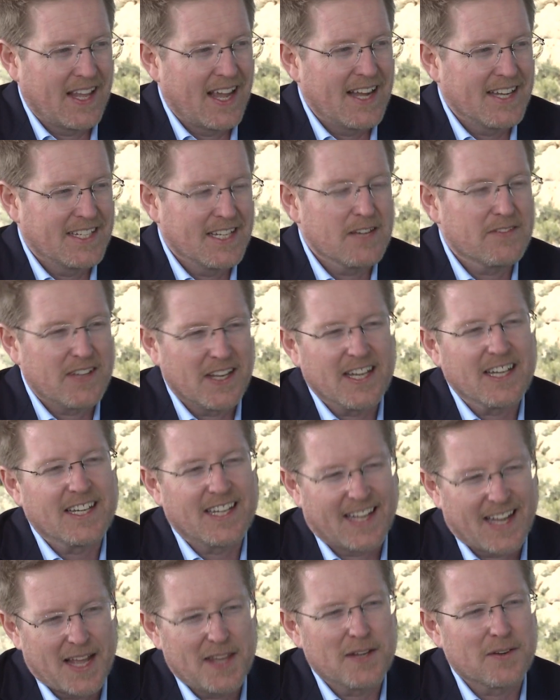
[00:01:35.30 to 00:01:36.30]
the idea of getting
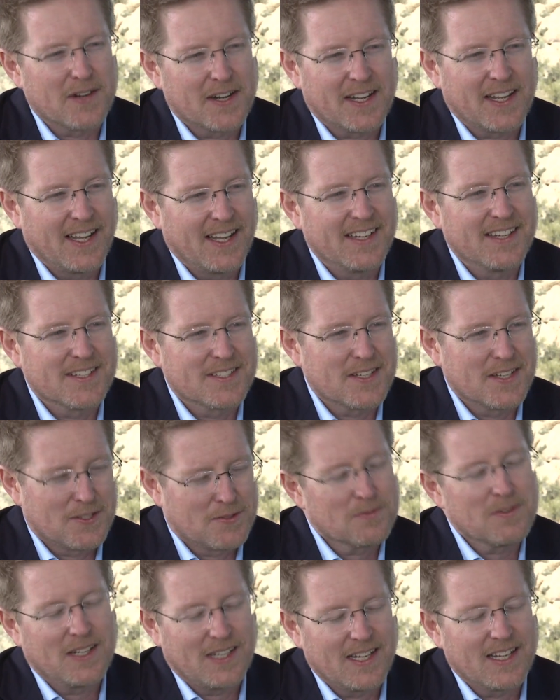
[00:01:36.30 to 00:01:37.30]
together again is,
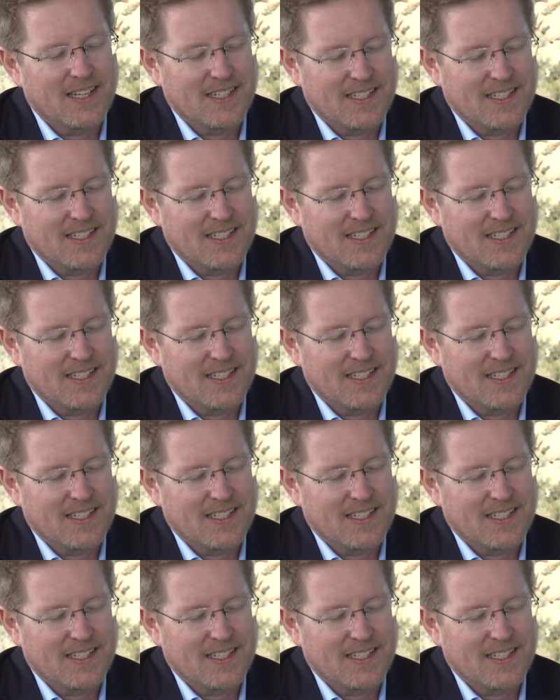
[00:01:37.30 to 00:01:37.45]
is really